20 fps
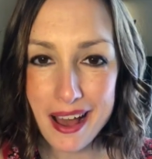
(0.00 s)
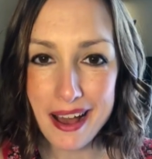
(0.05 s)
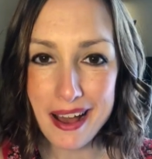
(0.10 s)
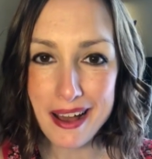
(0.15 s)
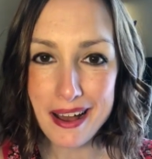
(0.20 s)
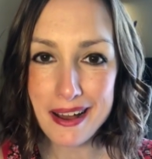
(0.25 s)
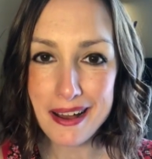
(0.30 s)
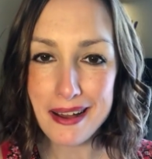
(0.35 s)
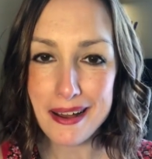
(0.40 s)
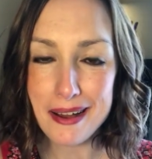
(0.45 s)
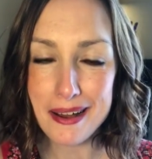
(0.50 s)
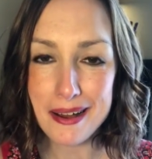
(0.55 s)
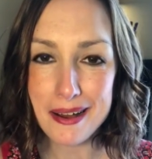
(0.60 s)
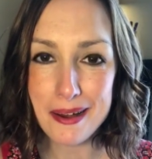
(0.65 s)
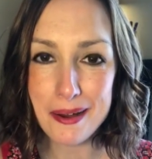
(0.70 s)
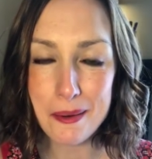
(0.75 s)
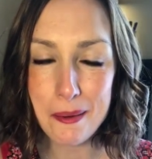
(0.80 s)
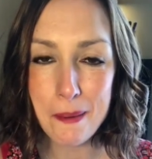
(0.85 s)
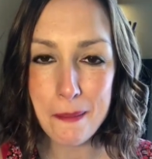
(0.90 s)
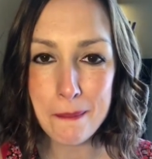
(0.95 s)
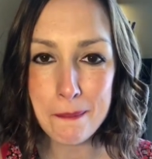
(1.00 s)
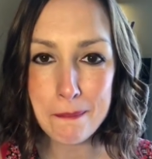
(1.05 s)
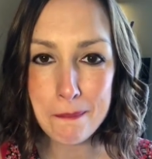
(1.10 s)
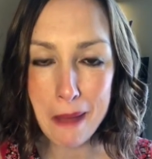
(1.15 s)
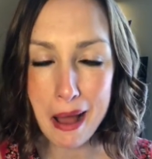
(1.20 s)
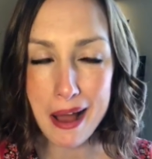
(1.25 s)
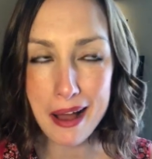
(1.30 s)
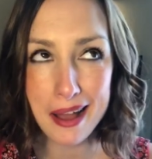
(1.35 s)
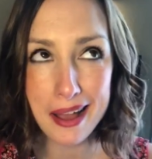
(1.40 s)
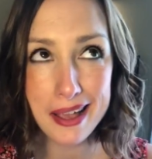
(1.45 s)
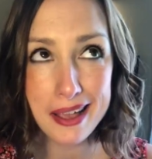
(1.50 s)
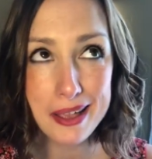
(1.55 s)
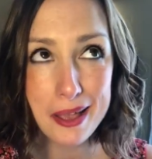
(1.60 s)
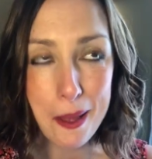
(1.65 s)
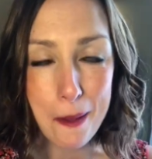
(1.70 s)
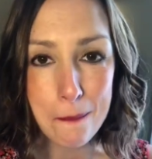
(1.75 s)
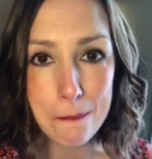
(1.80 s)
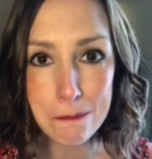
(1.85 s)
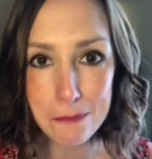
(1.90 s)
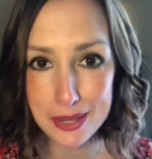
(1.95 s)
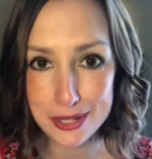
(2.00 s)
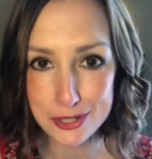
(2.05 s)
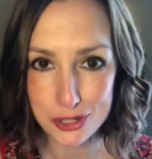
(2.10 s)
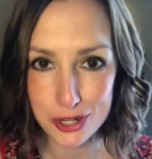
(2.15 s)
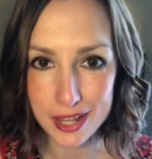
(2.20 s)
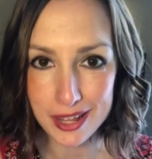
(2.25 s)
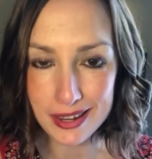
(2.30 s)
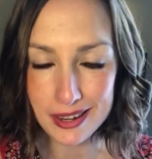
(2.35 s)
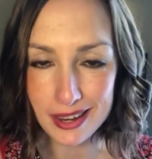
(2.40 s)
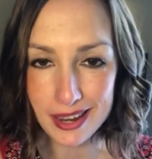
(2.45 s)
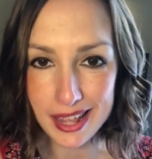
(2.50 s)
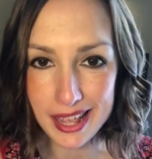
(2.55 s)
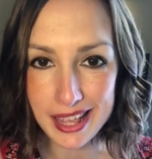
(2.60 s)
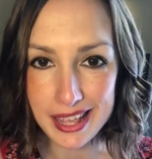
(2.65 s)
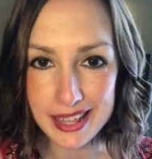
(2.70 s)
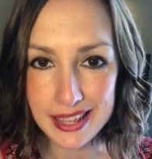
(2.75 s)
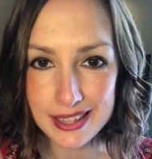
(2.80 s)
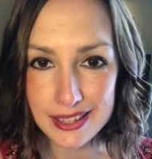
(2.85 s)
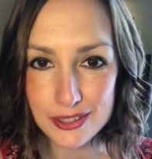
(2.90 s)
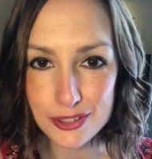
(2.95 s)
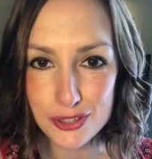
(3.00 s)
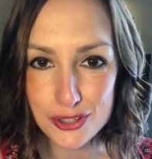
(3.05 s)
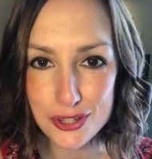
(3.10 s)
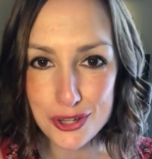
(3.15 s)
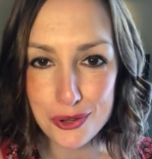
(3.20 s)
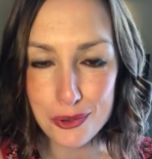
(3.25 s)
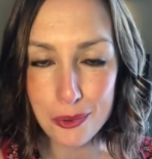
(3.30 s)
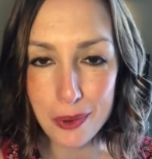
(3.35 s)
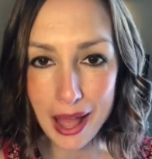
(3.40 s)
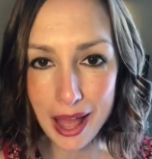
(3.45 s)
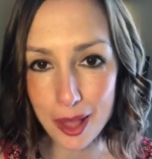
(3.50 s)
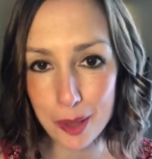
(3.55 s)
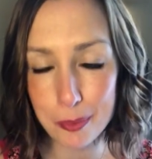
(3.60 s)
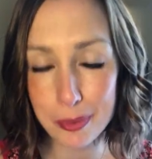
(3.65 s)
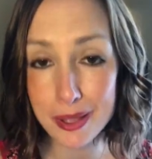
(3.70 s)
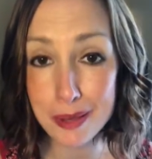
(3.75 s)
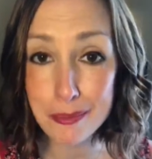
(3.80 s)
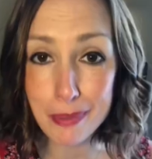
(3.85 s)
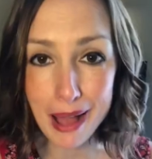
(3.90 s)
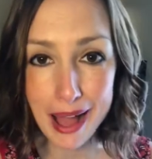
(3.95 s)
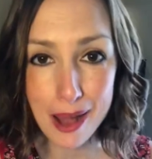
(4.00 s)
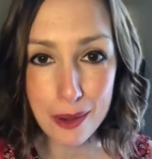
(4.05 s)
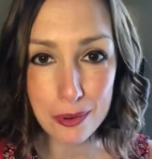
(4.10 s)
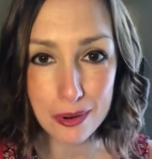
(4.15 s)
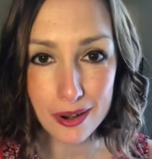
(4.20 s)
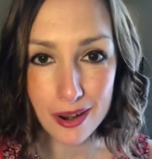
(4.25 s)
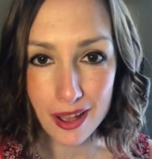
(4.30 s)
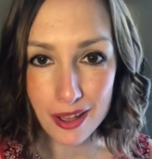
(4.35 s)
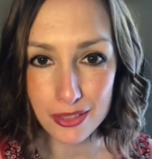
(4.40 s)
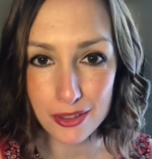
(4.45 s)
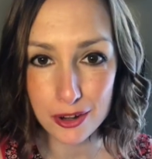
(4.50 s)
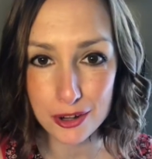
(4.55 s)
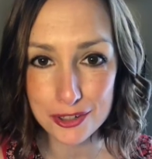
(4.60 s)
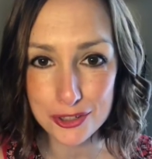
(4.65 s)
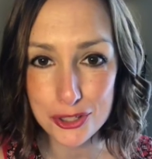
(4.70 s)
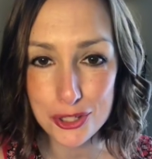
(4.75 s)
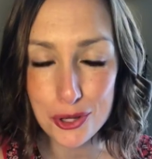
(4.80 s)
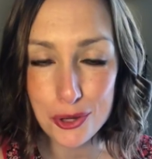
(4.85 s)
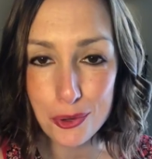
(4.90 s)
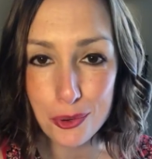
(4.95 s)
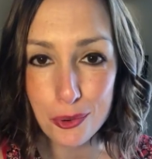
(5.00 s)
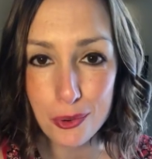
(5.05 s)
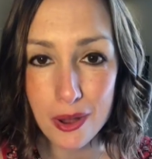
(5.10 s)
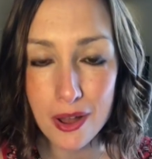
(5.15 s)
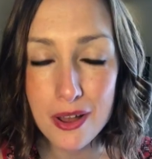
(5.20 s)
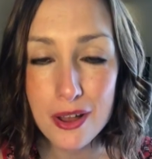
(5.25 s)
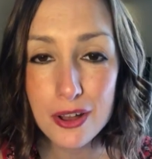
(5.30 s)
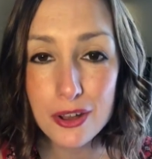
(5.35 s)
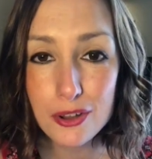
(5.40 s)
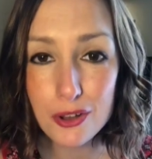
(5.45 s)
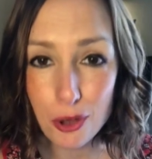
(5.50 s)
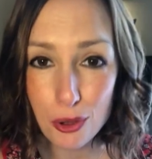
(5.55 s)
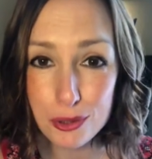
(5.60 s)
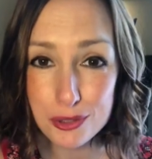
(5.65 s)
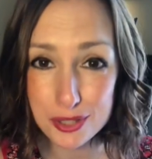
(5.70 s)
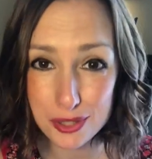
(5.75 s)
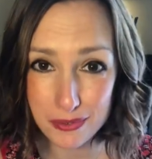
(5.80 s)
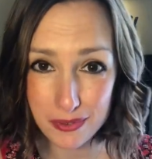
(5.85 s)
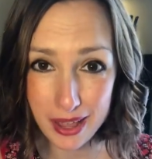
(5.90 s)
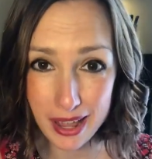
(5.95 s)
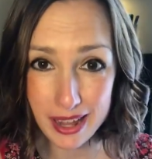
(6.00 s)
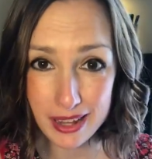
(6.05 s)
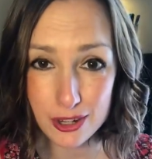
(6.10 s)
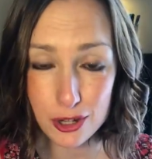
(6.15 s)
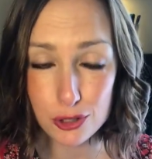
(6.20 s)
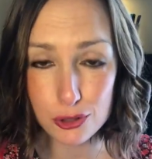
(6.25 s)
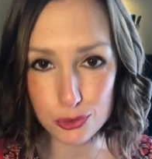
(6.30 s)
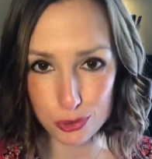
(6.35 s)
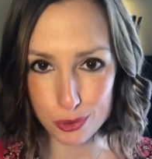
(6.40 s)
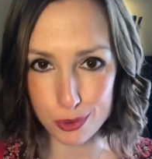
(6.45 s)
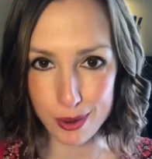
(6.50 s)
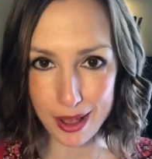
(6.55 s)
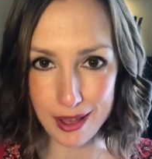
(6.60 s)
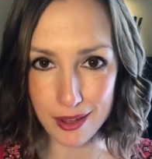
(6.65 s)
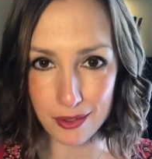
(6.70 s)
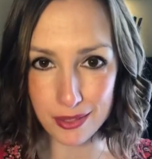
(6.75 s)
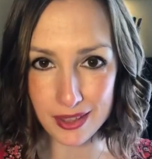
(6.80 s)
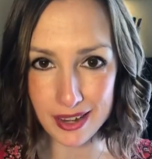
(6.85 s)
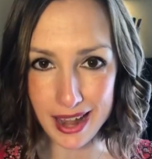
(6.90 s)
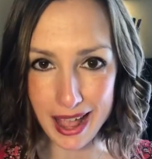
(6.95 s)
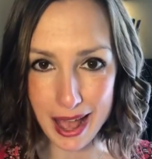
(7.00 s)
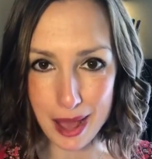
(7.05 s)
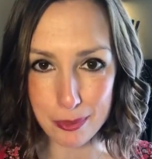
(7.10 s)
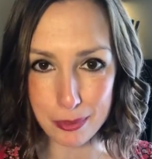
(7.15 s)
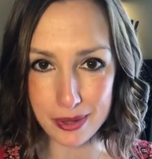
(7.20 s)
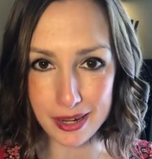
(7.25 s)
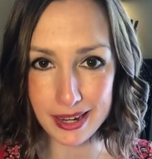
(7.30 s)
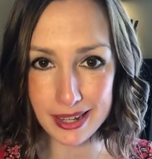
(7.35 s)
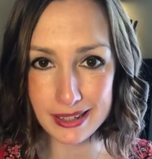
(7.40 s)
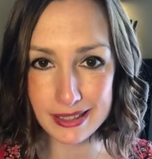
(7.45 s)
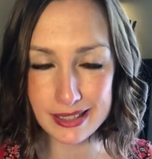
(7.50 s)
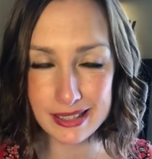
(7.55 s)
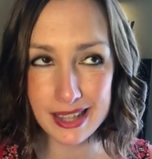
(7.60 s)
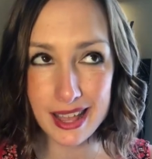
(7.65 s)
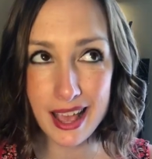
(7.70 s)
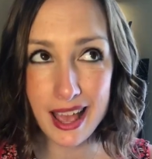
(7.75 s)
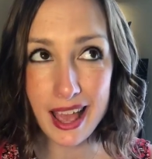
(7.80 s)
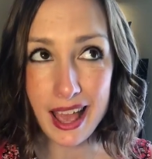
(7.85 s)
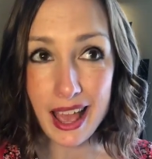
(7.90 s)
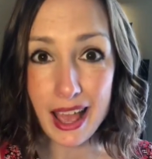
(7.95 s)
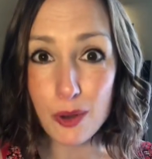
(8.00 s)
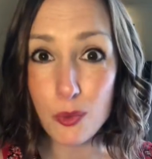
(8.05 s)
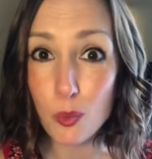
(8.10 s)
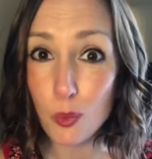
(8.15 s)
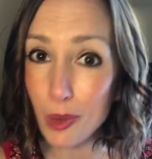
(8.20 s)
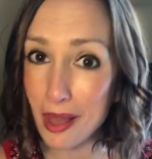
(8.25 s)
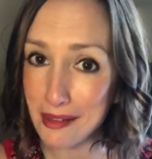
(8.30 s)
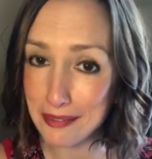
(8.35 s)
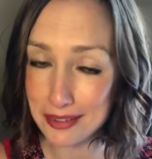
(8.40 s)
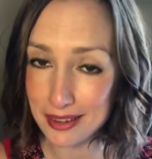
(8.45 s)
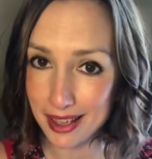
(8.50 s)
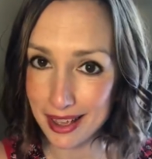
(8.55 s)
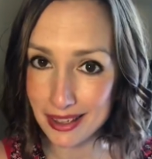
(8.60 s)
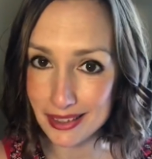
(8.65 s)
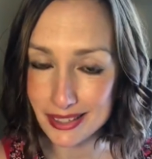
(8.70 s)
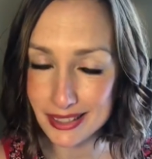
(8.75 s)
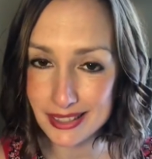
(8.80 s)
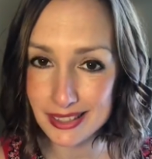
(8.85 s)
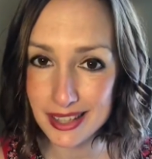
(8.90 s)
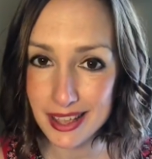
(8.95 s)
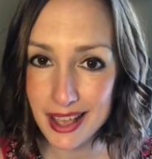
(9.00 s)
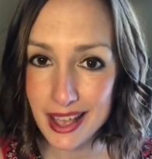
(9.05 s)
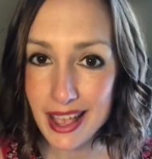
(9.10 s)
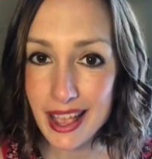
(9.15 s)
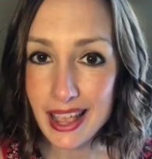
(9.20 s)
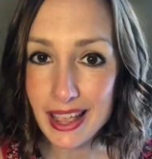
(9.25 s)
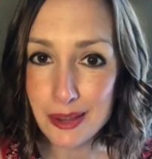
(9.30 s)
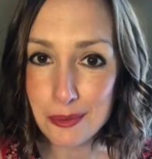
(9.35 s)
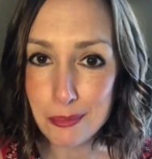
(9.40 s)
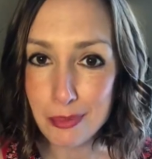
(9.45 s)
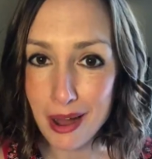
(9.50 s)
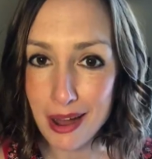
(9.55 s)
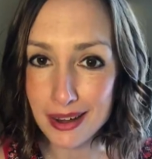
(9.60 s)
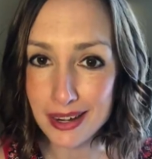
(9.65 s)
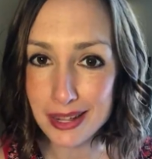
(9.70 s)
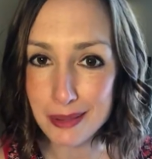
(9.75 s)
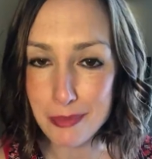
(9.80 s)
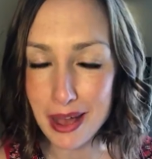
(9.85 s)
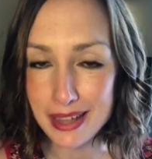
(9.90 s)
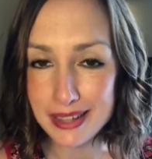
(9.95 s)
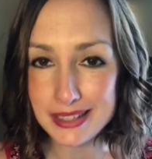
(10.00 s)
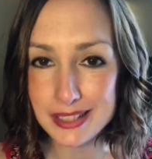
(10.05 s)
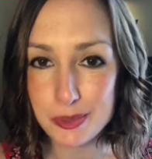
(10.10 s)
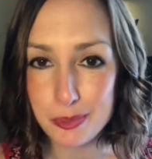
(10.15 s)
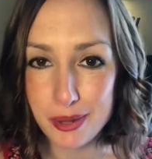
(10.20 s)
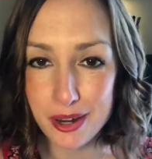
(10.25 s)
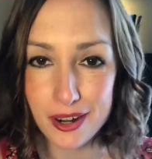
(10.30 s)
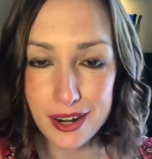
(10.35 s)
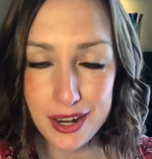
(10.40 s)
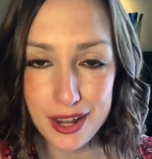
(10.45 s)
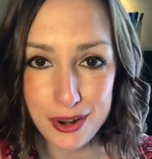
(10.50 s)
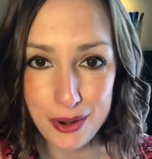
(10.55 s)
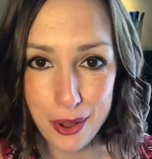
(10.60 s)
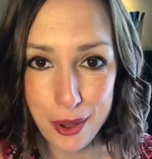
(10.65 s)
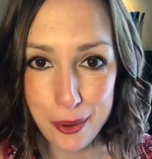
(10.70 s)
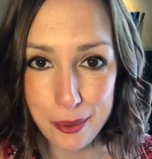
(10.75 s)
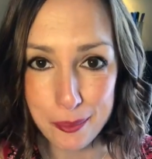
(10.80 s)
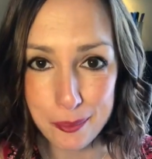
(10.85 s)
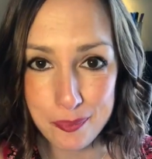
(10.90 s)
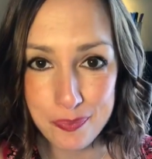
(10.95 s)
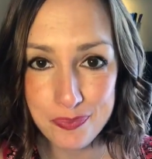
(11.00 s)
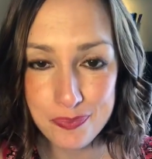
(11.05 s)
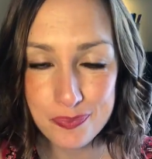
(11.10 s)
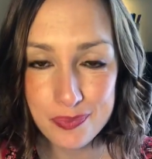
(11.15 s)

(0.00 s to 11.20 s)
My mission is to help empower others to cultivate true health and happiness and wellness in body, mind, spirit, and home.